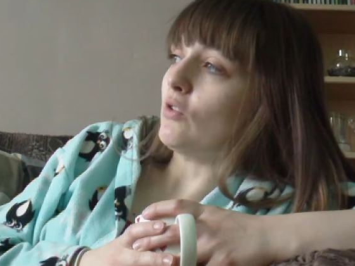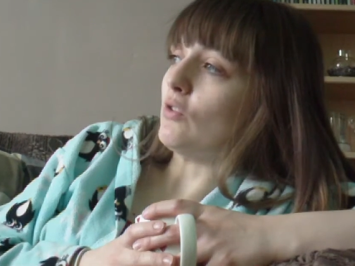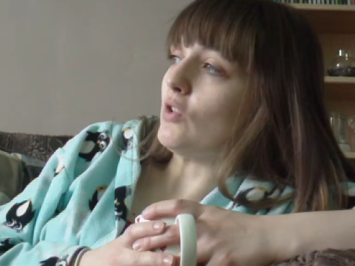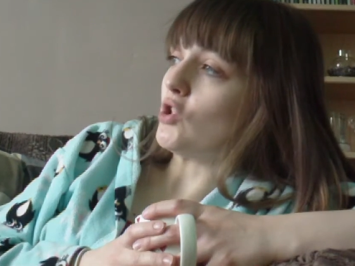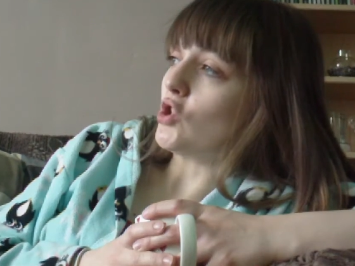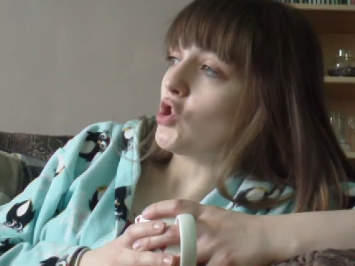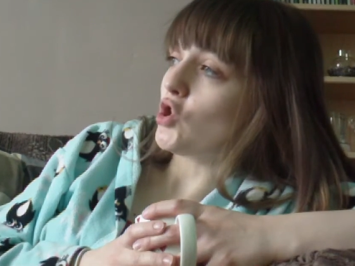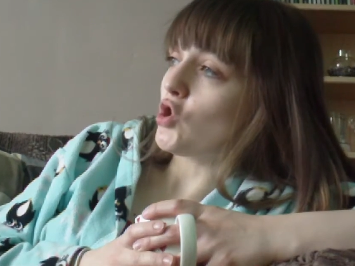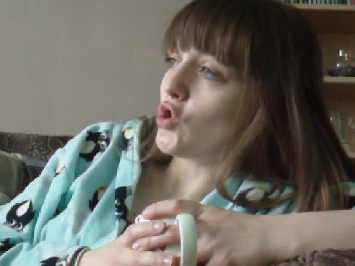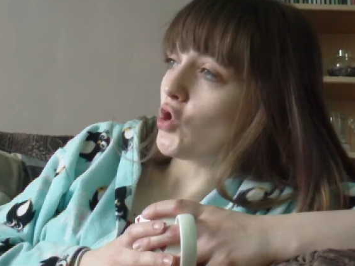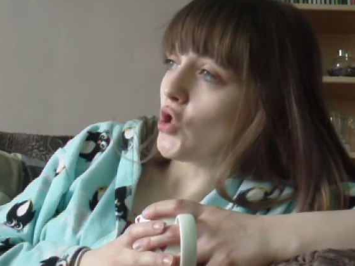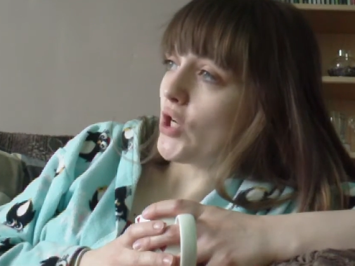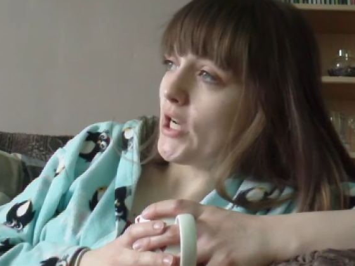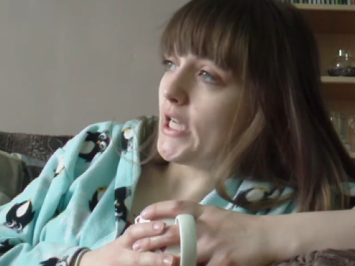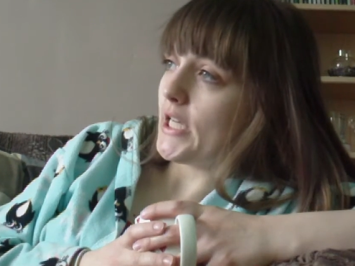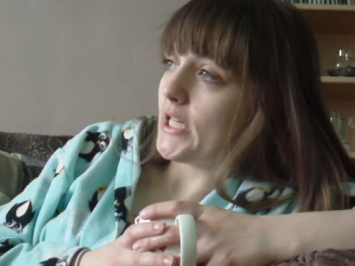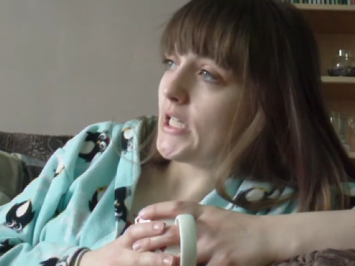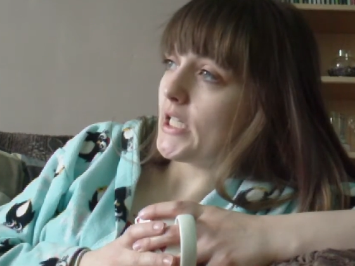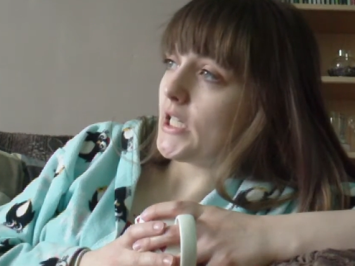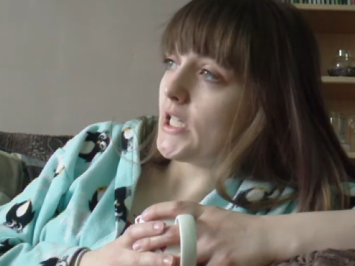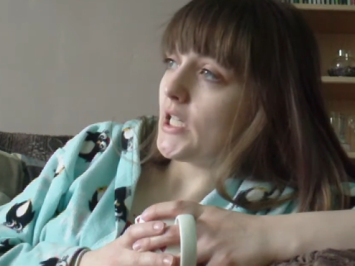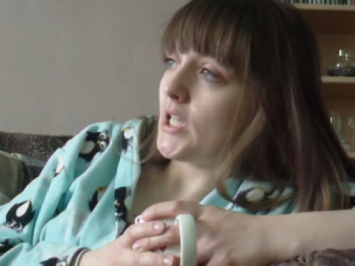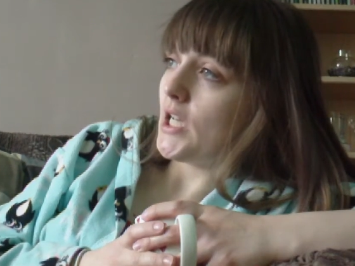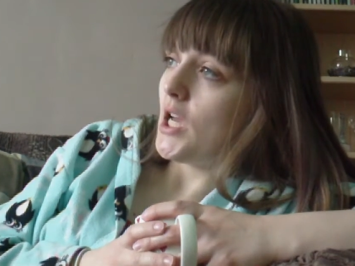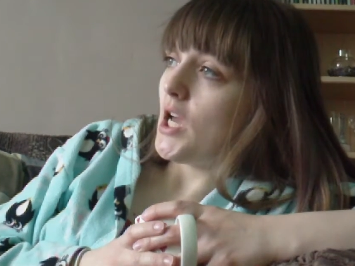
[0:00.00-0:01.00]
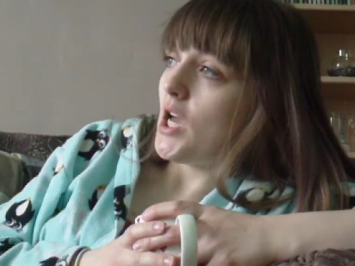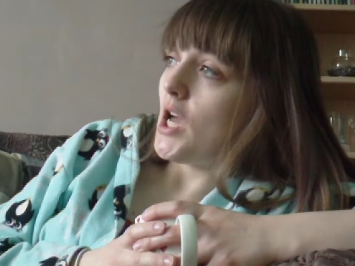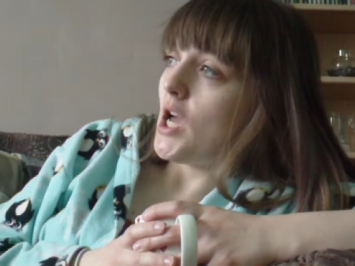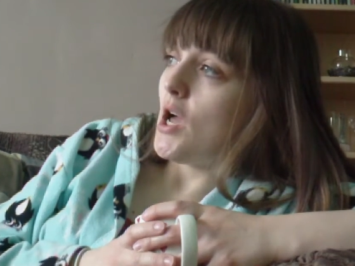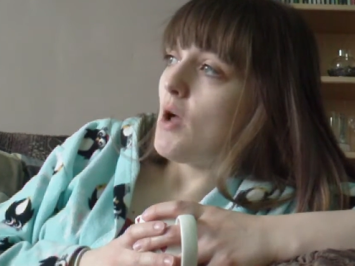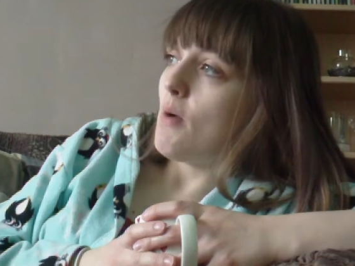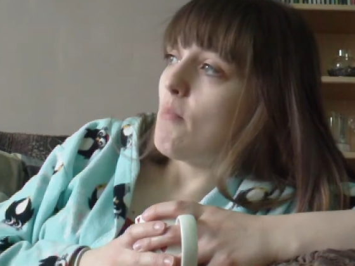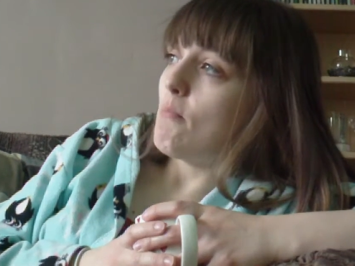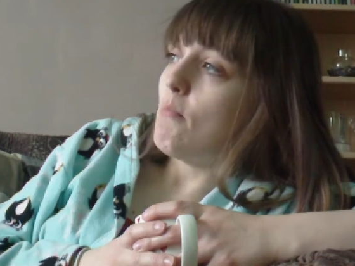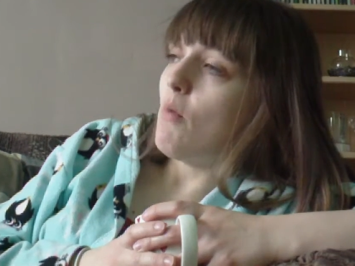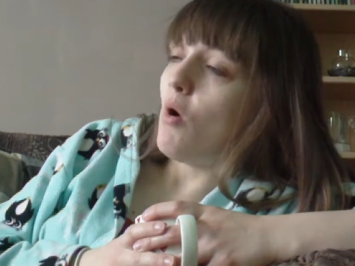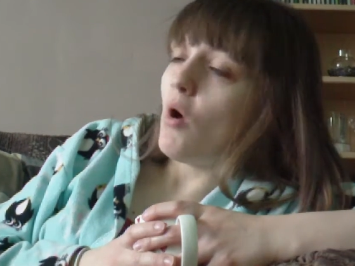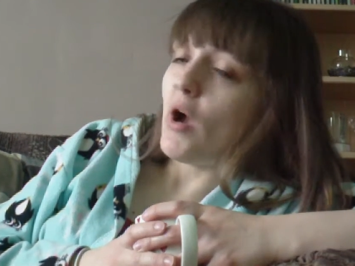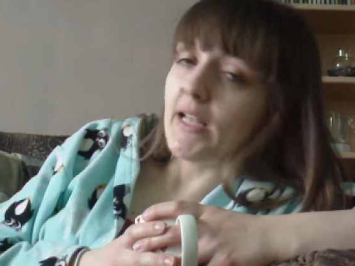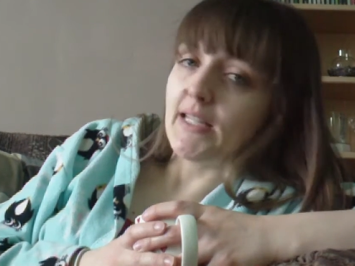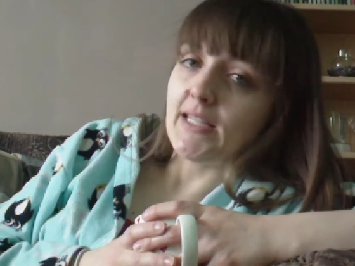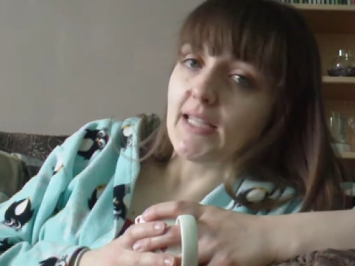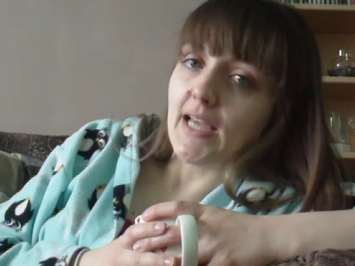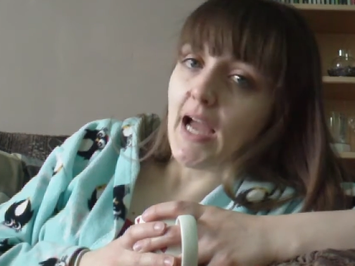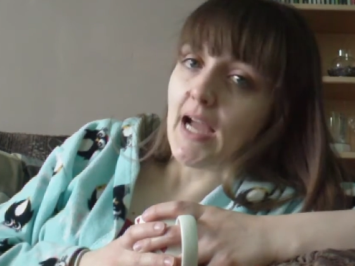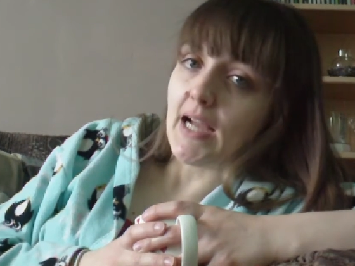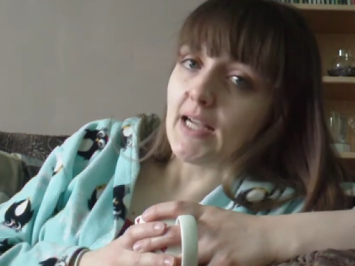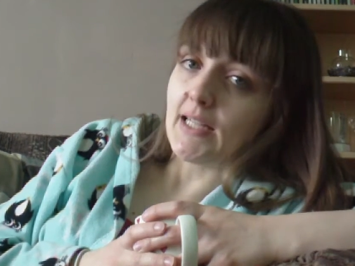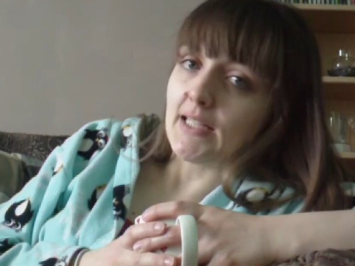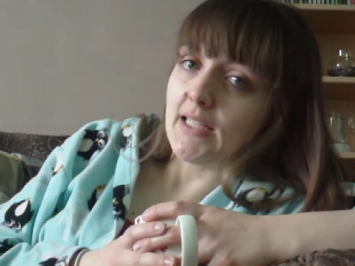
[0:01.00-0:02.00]
on the street, my
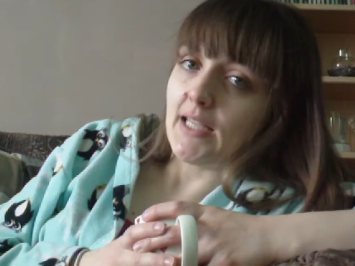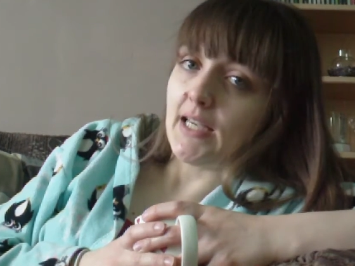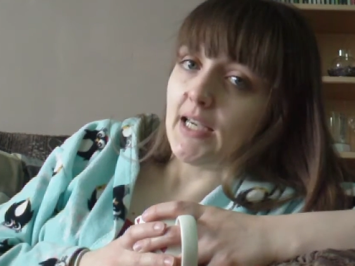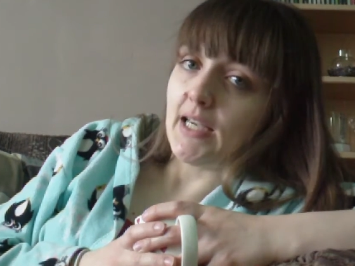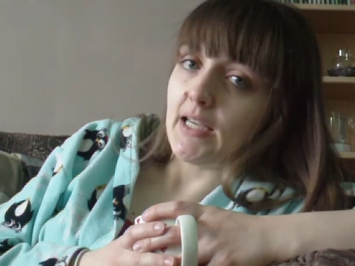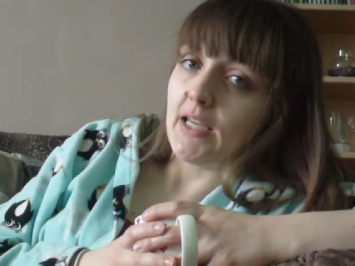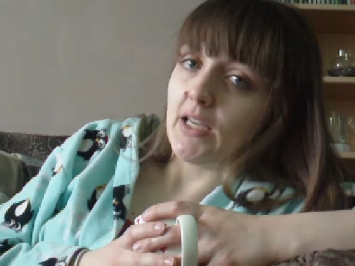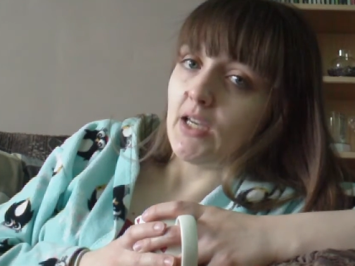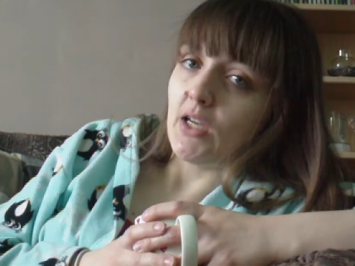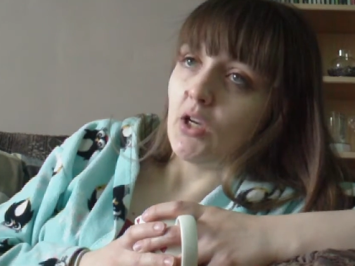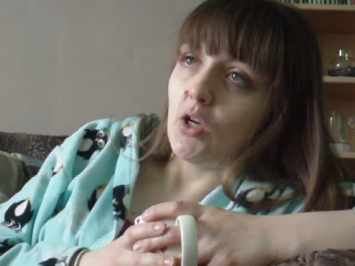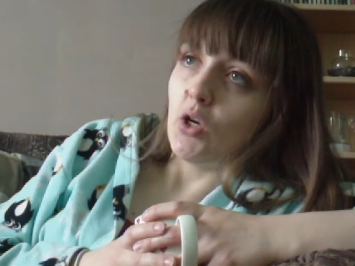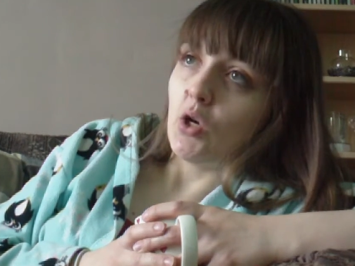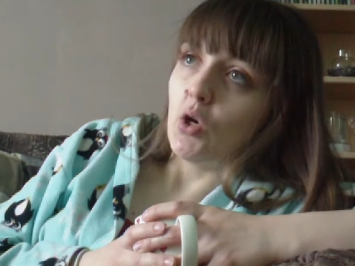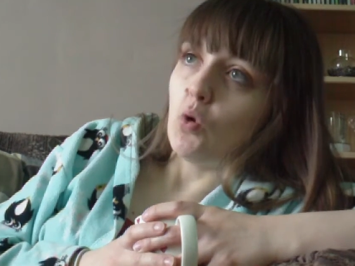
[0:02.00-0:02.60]
tactic